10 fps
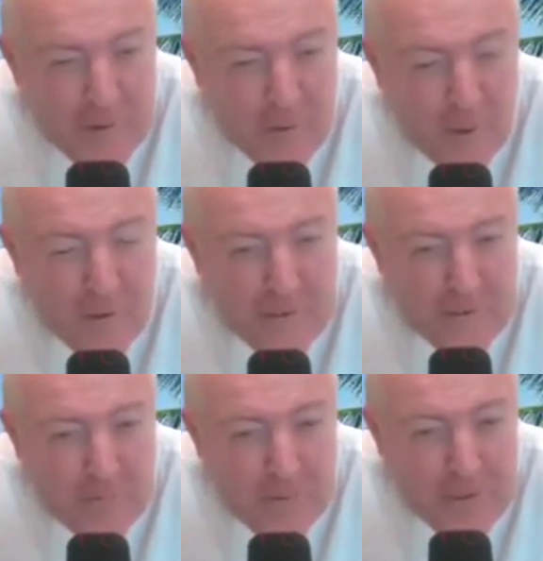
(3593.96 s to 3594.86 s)
all the
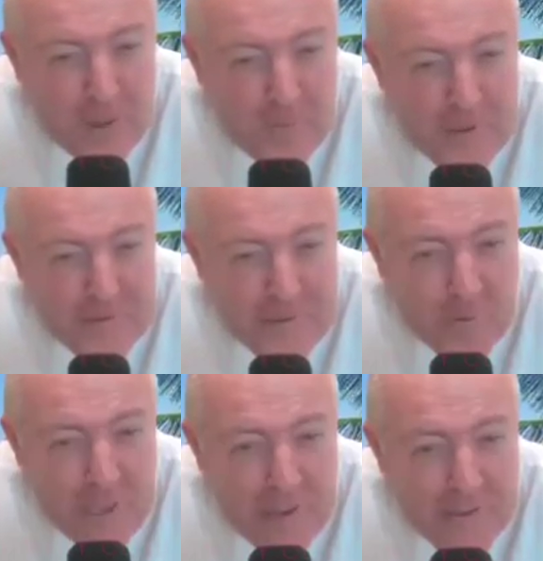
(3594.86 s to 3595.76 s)
different companies that
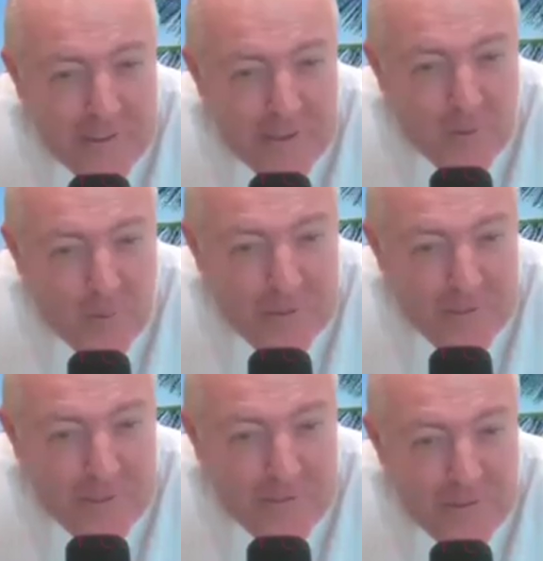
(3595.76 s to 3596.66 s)
we had to deal with
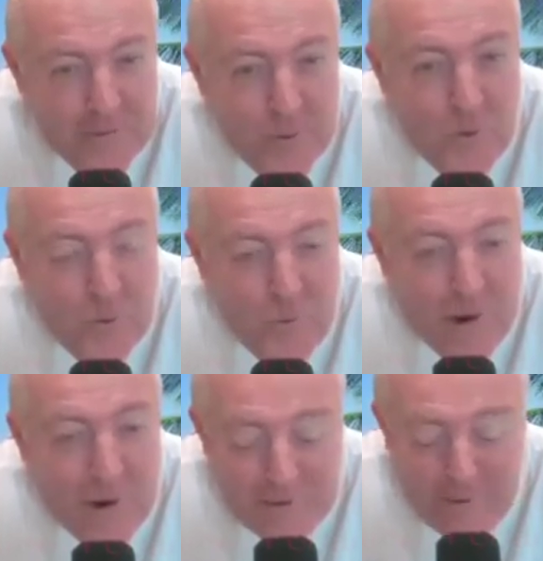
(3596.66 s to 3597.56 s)
to do what we wanted to